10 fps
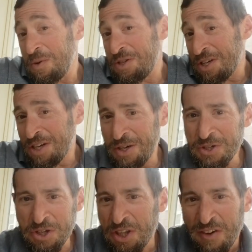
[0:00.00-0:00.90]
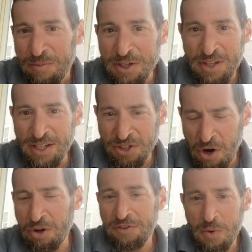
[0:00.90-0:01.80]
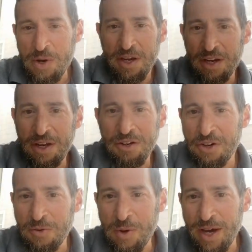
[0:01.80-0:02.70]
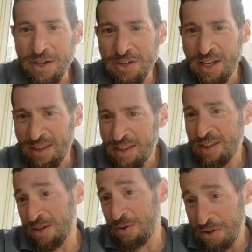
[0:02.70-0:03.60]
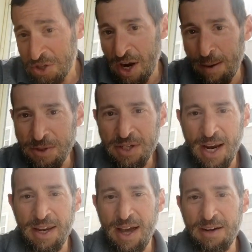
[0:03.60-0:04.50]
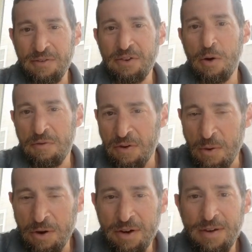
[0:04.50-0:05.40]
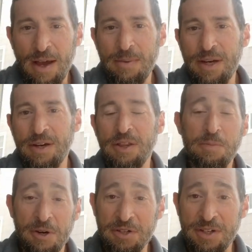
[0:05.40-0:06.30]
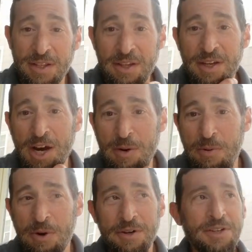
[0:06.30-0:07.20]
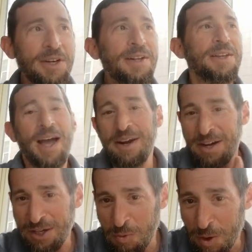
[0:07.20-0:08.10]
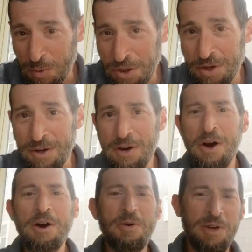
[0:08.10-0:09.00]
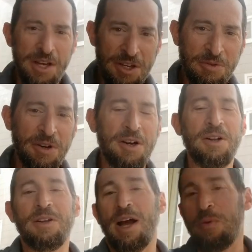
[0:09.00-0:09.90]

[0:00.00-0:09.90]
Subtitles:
Was a good thing for me. So that started off the week in a good way. And so this Shabbos, I can kind of go forward. I met another person at the airport, had a nice word with her. "Oh, Israel.